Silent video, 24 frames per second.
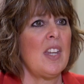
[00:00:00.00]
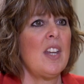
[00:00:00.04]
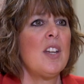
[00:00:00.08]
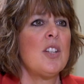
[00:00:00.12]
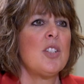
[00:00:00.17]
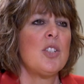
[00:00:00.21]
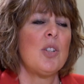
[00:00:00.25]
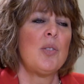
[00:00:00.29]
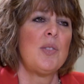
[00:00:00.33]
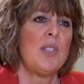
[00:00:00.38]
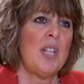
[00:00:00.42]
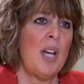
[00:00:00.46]

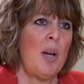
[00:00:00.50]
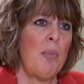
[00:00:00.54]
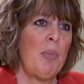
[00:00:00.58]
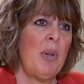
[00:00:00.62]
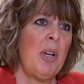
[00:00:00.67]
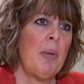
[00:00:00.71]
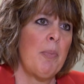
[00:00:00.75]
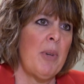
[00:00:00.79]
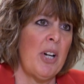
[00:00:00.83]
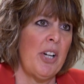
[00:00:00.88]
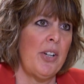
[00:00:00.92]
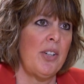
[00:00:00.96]
So tell me
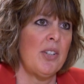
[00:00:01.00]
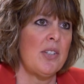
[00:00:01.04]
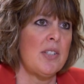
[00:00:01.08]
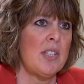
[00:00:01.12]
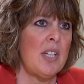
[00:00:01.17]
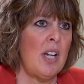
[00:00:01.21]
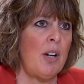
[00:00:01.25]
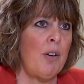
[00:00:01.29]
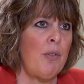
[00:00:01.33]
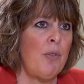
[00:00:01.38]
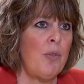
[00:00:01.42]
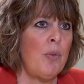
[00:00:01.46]
about
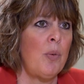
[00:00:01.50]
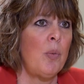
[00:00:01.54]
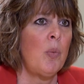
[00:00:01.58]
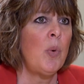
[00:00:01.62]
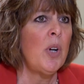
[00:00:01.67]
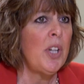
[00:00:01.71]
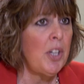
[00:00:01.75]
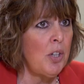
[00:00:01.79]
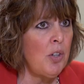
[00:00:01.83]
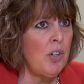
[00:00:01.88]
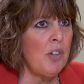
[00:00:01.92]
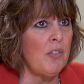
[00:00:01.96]
yourself.
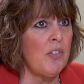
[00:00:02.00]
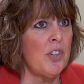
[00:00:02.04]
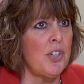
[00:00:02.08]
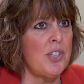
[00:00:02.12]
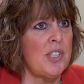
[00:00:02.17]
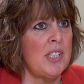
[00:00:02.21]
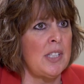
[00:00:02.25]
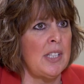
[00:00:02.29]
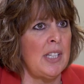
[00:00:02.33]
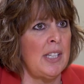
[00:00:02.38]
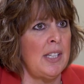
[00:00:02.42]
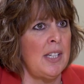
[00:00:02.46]
What
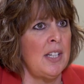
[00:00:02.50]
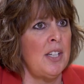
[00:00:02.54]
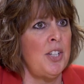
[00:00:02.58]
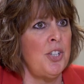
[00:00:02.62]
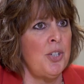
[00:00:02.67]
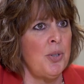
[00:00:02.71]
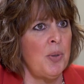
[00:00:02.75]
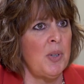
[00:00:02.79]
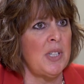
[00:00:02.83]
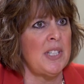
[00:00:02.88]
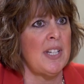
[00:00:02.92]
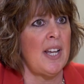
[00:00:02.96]
university did
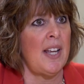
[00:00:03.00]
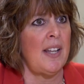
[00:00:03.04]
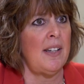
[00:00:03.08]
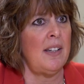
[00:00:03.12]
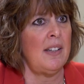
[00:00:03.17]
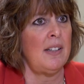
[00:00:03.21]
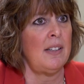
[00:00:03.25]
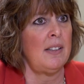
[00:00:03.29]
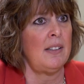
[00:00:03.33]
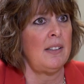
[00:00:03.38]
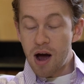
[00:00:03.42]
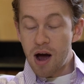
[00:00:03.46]
you attend?
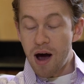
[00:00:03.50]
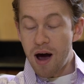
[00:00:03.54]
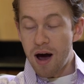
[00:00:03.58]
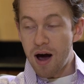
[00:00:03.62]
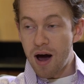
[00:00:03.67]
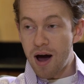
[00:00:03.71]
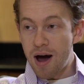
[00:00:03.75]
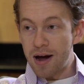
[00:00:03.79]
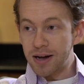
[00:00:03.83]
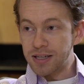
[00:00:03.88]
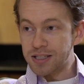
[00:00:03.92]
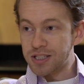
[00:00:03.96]

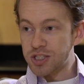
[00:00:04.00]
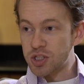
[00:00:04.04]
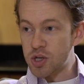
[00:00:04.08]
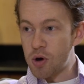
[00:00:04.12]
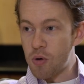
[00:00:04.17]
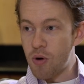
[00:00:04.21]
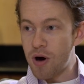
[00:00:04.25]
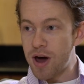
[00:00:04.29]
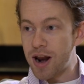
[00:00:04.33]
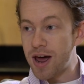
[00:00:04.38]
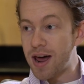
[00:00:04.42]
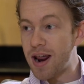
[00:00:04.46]
Uh, so
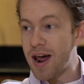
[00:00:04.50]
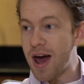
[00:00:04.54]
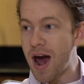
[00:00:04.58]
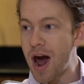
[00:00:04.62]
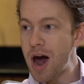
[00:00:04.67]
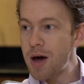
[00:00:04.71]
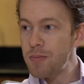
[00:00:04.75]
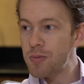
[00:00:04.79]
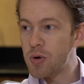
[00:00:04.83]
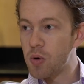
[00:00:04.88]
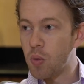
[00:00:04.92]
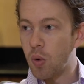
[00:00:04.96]
what had
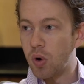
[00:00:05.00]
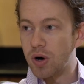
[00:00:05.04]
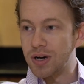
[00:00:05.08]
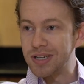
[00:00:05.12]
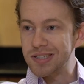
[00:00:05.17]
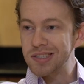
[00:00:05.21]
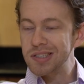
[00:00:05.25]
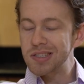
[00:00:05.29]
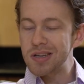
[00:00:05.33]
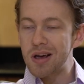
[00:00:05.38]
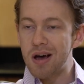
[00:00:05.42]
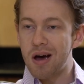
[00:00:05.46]
happened
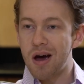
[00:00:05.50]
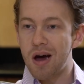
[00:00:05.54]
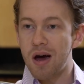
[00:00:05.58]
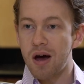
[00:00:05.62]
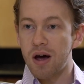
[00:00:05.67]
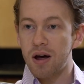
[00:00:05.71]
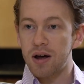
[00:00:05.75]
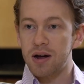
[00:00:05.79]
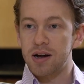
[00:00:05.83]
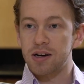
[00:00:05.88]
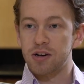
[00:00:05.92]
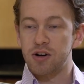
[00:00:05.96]
was,
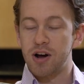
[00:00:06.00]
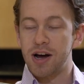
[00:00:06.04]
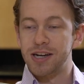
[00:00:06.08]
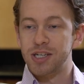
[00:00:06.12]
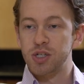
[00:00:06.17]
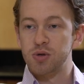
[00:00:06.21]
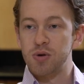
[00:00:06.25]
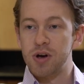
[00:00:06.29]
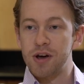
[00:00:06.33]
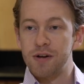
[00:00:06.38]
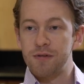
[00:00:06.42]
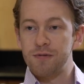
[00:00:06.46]
I
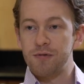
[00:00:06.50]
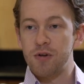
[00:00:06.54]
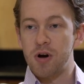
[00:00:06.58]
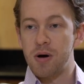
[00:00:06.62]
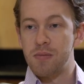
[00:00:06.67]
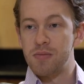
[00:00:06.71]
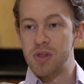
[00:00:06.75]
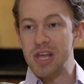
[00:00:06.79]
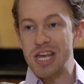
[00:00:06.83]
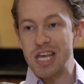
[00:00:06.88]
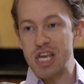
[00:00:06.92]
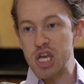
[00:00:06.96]
graduated
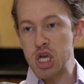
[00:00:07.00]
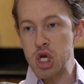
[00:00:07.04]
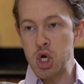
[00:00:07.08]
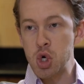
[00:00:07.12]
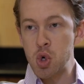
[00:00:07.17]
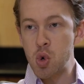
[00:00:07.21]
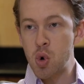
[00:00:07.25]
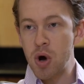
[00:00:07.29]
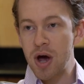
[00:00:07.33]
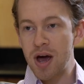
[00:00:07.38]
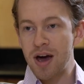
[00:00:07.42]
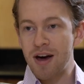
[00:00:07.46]
from the
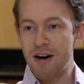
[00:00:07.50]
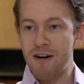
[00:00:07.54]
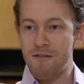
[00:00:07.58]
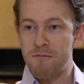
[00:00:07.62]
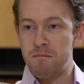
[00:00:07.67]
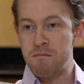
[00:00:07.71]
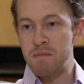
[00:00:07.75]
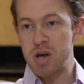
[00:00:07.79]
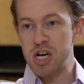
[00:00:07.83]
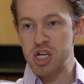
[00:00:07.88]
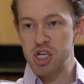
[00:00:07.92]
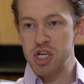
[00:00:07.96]
U
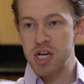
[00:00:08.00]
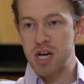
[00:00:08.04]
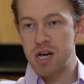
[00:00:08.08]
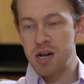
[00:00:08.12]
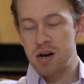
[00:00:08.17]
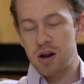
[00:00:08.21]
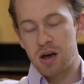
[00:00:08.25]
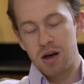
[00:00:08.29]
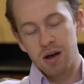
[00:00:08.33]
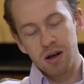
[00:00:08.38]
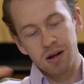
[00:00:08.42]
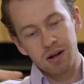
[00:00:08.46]
of
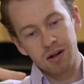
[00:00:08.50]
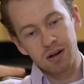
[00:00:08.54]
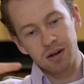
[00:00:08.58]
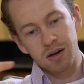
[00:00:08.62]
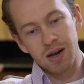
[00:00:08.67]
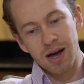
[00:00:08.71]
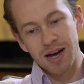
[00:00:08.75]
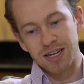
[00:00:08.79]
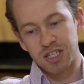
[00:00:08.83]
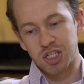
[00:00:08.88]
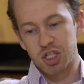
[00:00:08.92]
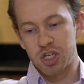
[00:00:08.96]
Michigan
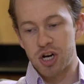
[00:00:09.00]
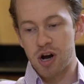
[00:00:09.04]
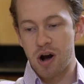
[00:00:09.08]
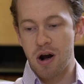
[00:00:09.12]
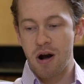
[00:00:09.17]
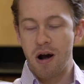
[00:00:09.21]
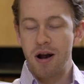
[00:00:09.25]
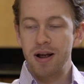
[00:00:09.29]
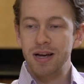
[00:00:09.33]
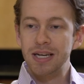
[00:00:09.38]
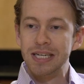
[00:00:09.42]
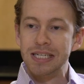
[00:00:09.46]
last
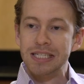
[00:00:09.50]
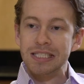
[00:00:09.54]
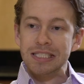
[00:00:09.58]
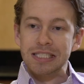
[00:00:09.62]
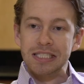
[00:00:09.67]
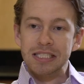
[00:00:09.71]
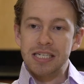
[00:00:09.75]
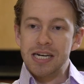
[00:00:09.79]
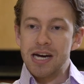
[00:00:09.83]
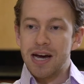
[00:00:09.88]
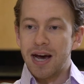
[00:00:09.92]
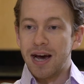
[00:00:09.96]
year,
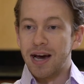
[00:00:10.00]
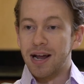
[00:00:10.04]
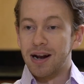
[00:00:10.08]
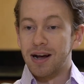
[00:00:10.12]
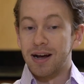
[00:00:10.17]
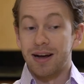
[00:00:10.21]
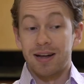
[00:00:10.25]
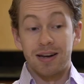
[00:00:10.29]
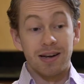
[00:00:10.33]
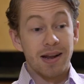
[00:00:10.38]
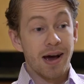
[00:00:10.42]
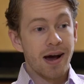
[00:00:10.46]
and
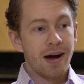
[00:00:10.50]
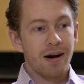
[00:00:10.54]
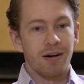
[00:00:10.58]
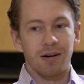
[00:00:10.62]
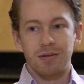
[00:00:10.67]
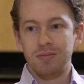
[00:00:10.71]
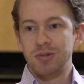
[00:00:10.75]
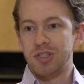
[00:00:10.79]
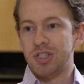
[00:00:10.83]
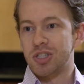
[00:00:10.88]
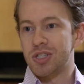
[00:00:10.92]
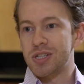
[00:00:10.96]
uh, now
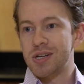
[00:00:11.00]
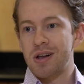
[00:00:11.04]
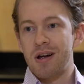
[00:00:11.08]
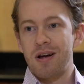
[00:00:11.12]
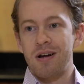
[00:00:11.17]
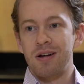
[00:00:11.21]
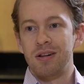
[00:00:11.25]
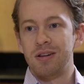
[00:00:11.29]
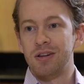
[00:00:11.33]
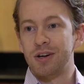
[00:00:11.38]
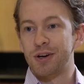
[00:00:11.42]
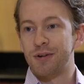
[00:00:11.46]
I'm just
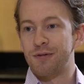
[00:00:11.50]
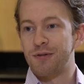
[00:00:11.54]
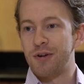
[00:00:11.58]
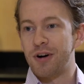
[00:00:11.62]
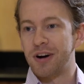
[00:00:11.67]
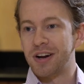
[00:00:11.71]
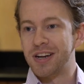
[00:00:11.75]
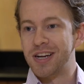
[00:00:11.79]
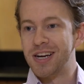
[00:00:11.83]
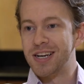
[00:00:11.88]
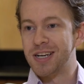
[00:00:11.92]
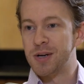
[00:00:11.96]
looking for
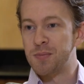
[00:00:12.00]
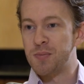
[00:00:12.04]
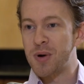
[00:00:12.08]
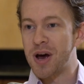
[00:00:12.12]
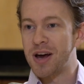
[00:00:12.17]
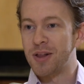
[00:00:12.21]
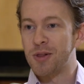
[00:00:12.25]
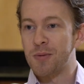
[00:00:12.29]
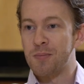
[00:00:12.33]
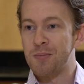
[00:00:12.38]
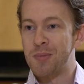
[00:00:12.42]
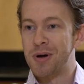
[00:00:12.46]
a gig to
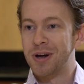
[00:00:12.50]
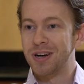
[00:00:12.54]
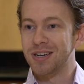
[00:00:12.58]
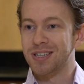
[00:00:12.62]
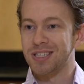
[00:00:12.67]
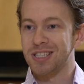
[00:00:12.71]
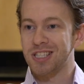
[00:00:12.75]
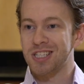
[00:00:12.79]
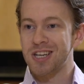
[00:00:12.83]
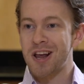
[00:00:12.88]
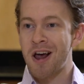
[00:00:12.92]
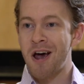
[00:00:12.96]
pay the
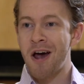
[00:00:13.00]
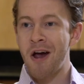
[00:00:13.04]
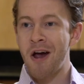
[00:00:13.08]
bills.